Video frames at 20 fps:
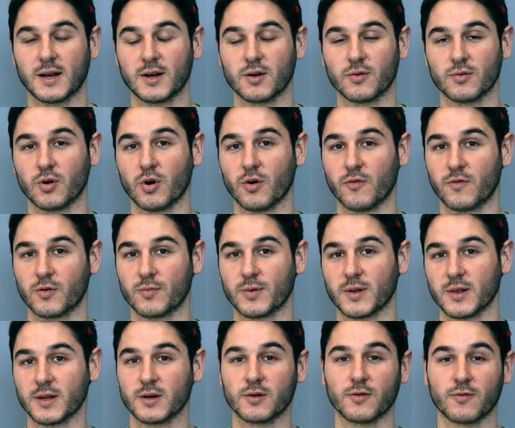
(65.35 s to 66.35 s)
I don't know if it'll be
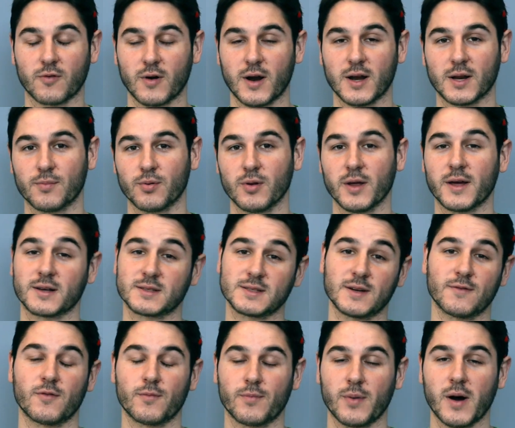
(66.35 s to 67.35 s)
legal for any play
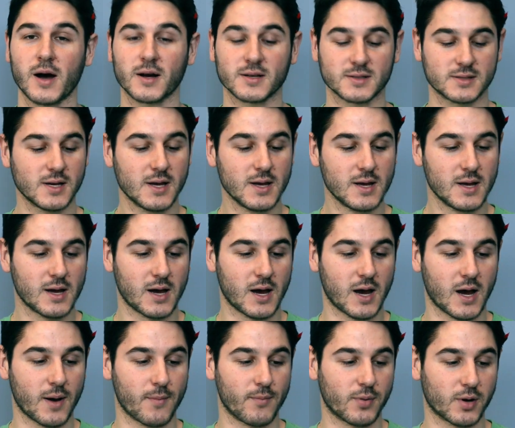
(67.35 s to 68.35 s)
except for box,
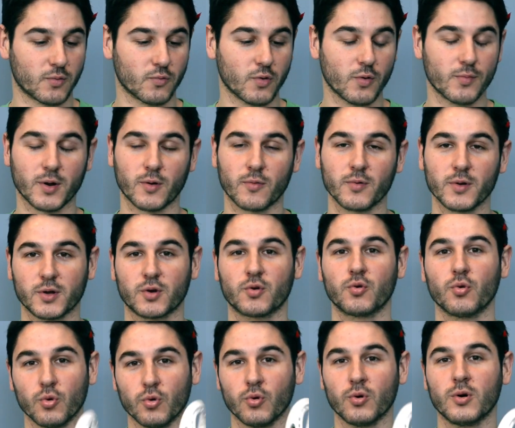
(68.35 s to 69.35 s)
but it will be a really
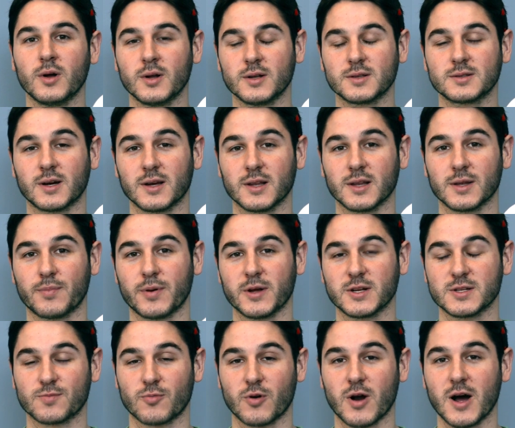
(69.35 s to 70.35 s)
cool, tightly
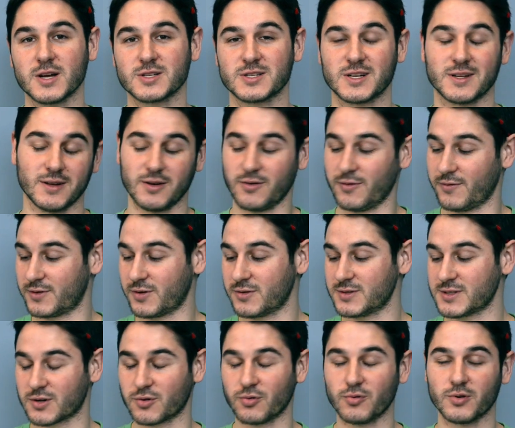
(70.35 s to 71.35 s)
pinched Mirage. And if it
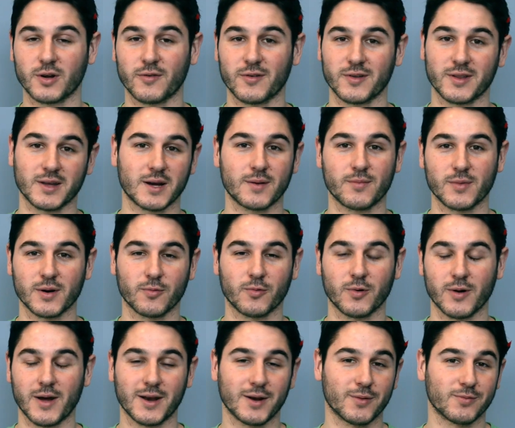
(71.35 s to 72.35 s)
turns out cool enough, I think I might
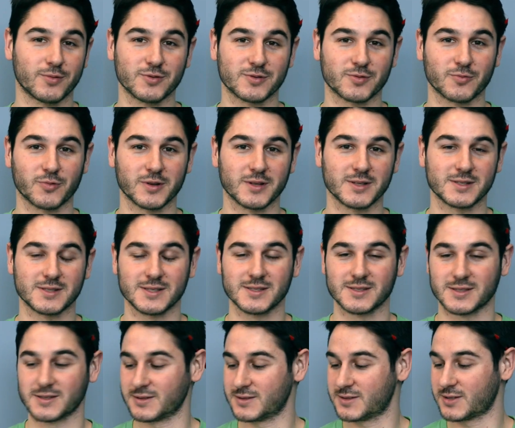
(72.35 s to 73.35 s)
end up using one this
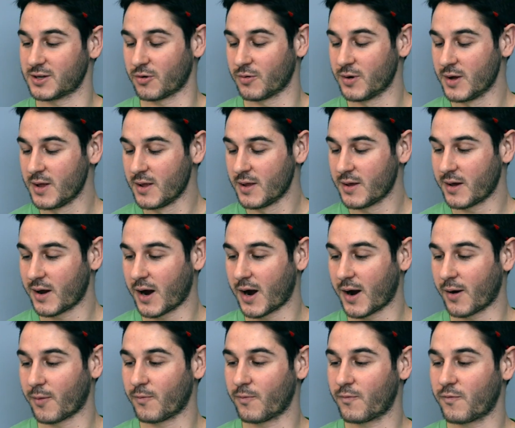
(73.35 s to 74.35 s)
season. So
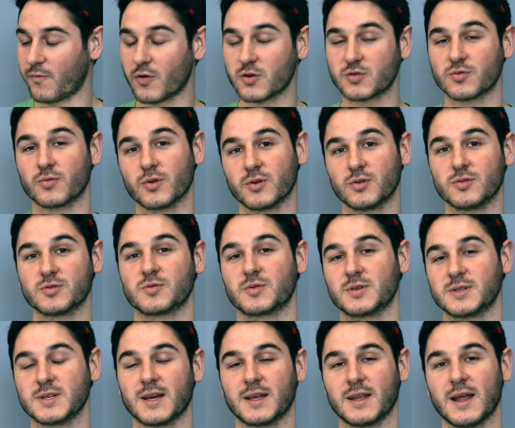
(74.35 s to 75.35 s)
first what we're going to do is we're
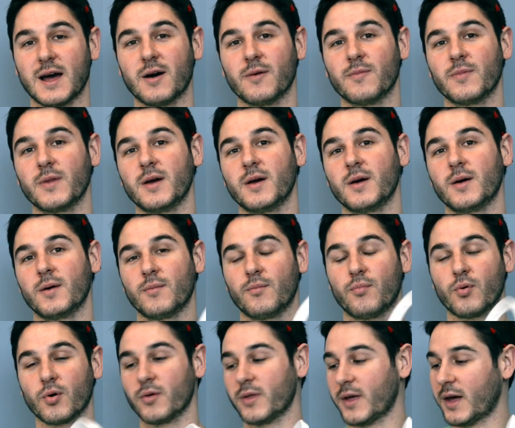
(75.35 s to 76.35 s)
going to take it out,
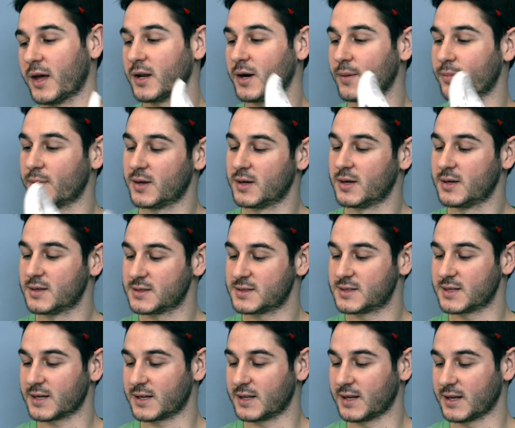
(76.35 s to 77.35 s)
boil the head up,
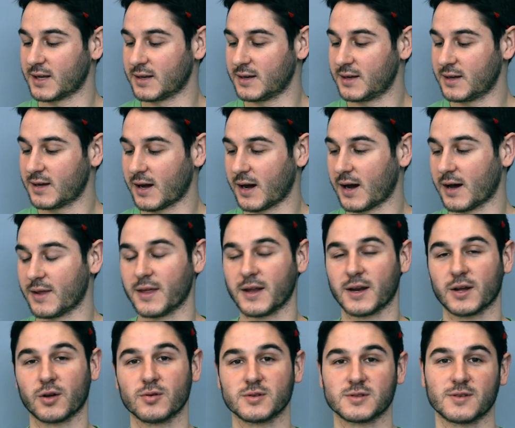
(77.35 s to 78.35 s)
stick it in, and then
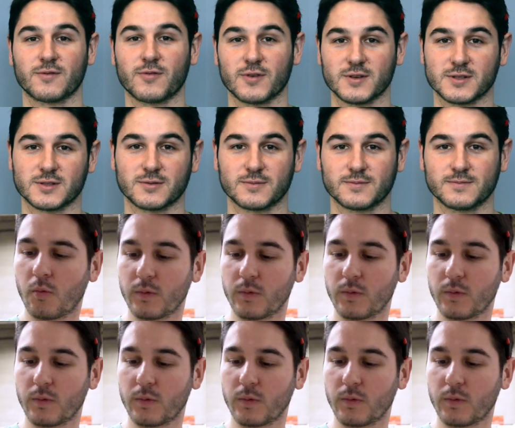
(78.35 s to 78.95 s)
it goes in the freezer.